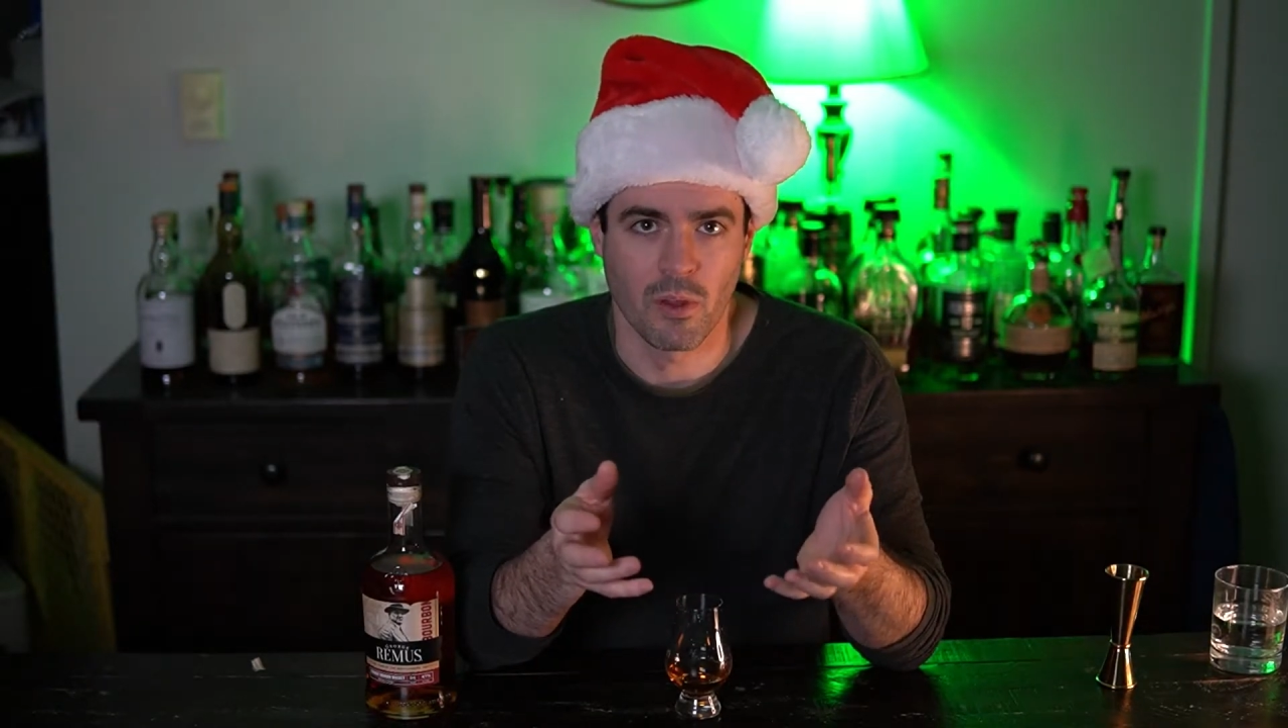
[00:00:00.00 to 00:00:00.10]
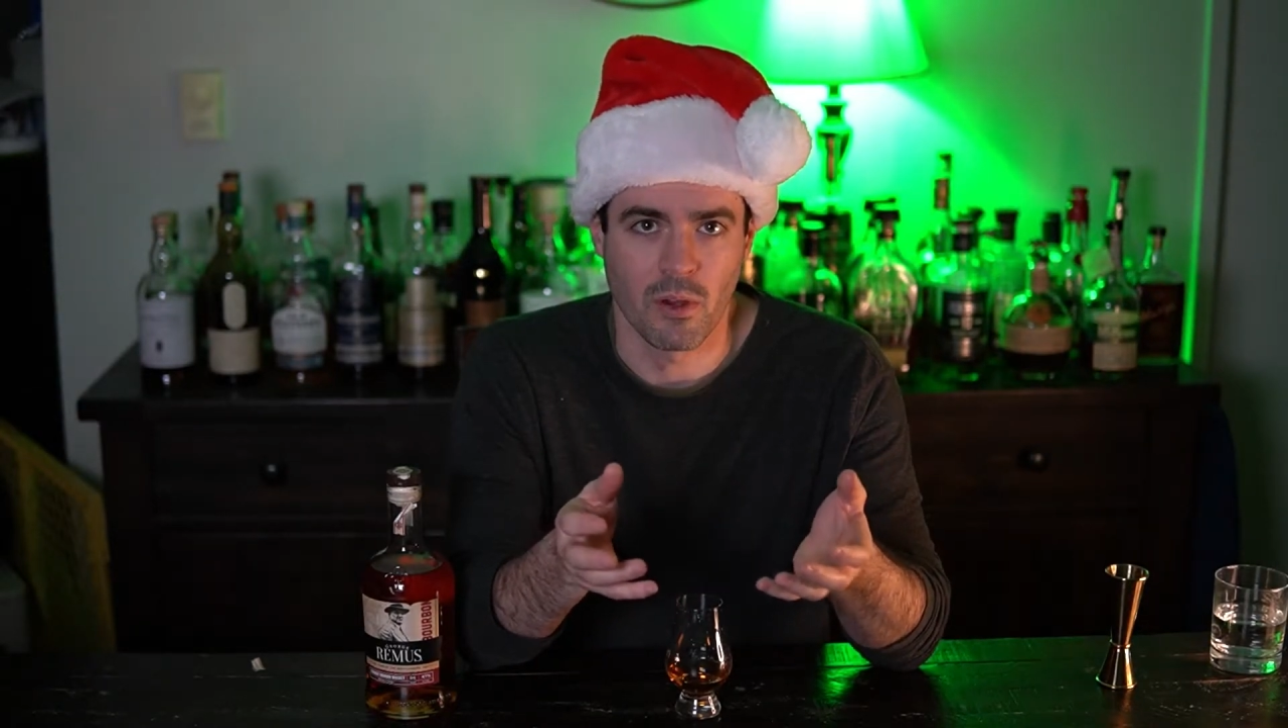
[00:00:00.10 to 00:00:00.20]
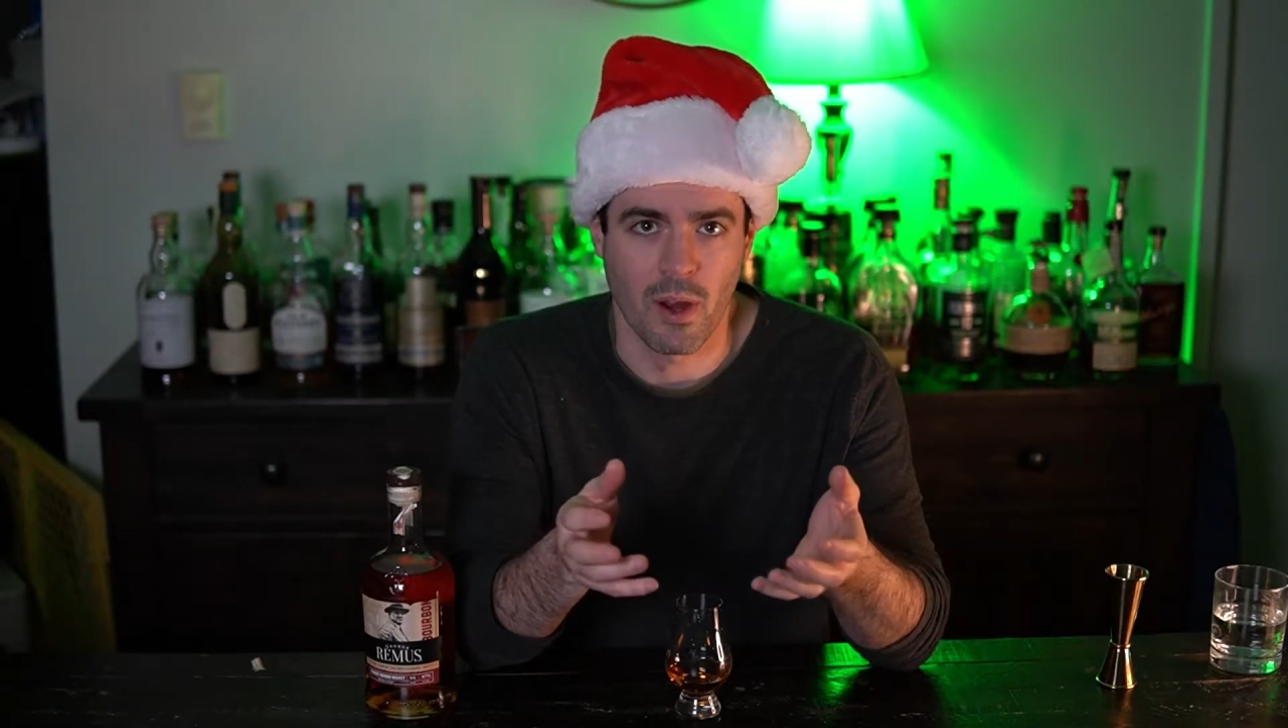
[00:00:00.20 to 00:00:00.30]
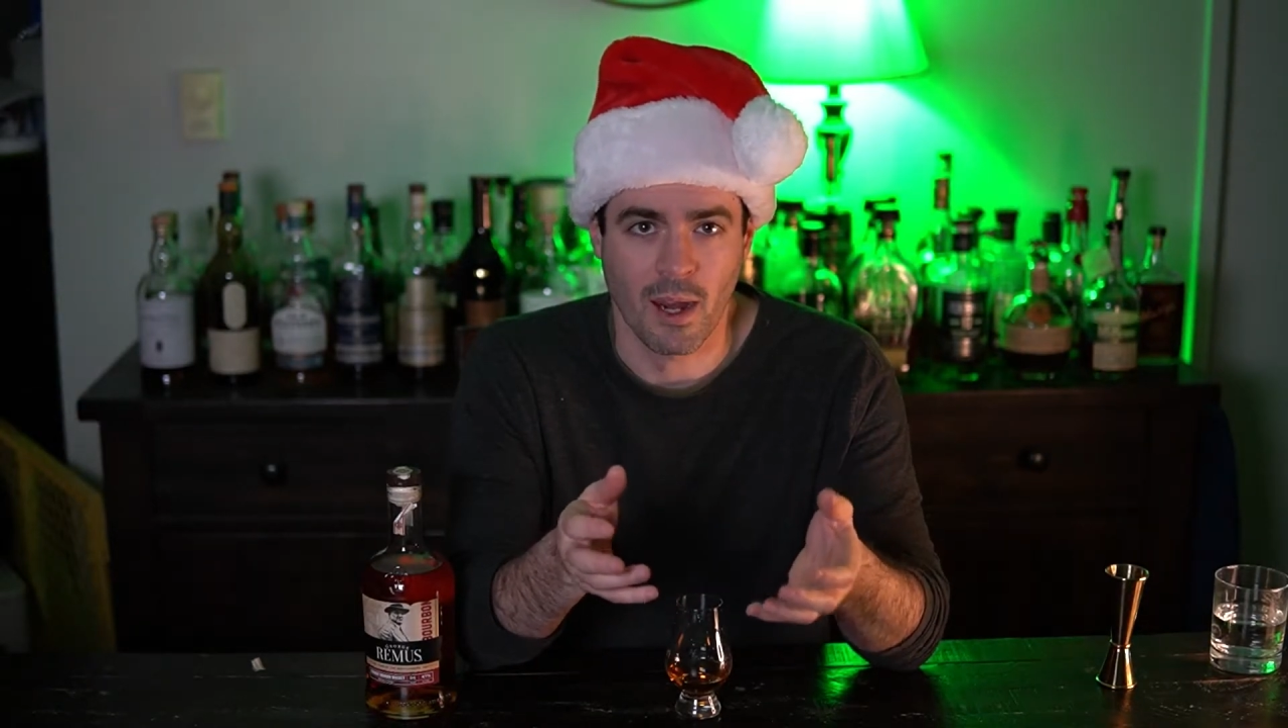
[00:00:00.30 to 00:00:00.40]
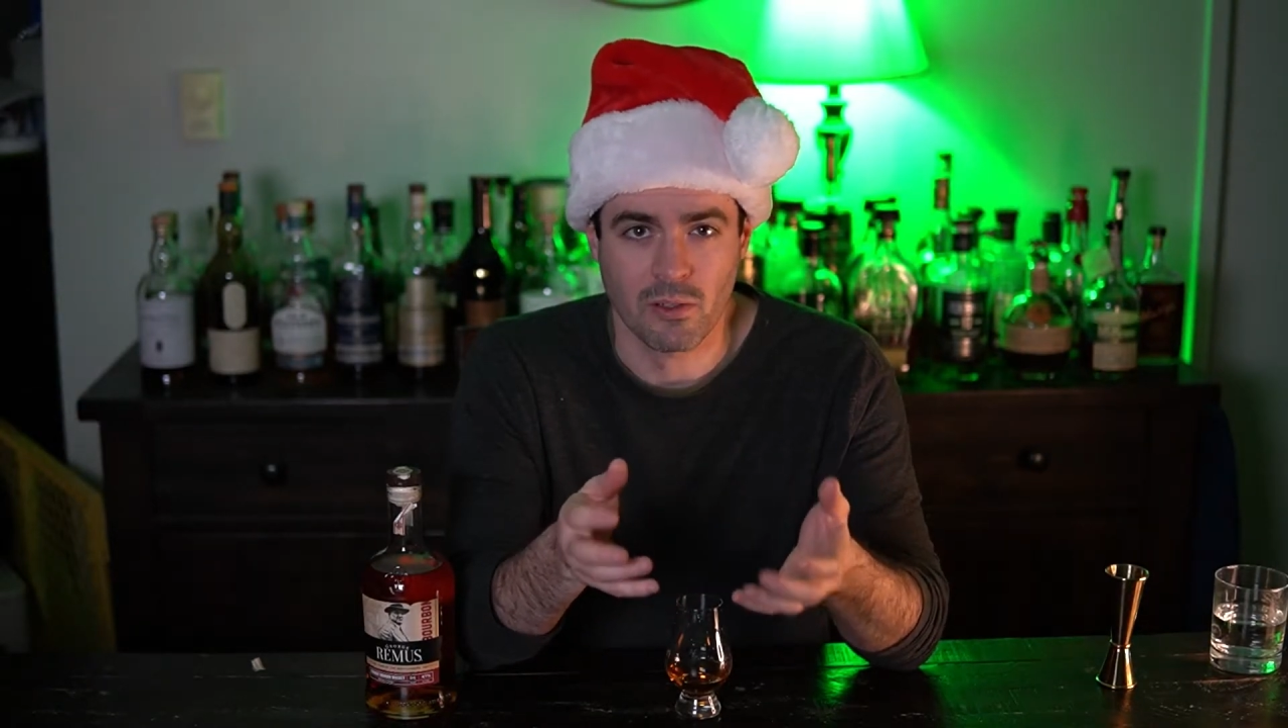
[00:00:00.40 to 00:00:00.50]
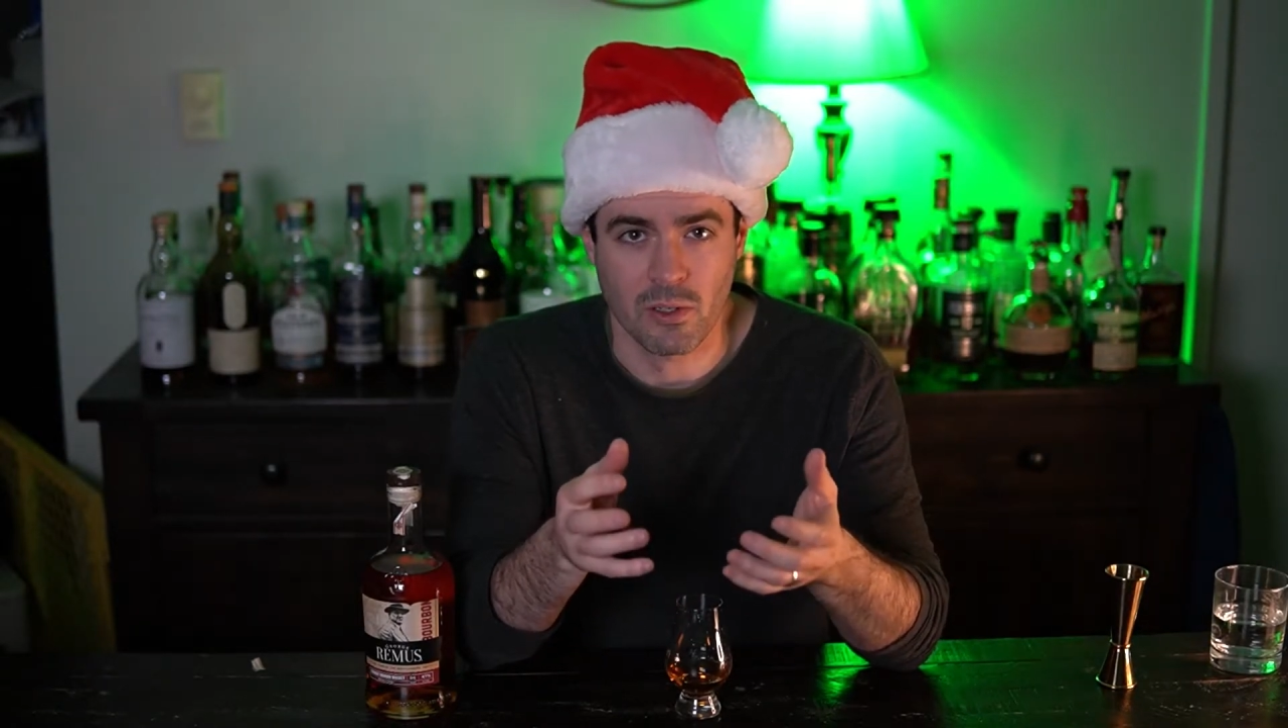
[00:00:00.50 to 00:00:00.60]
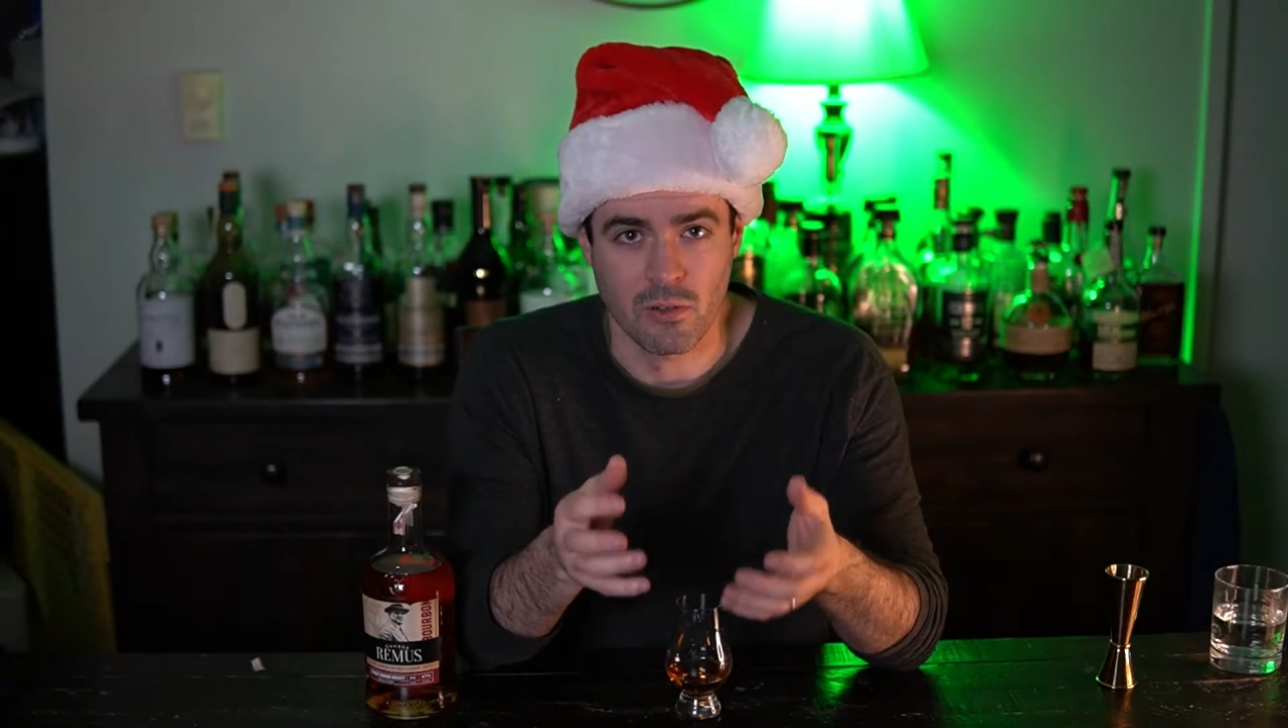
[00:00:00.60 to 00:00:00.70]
you're actually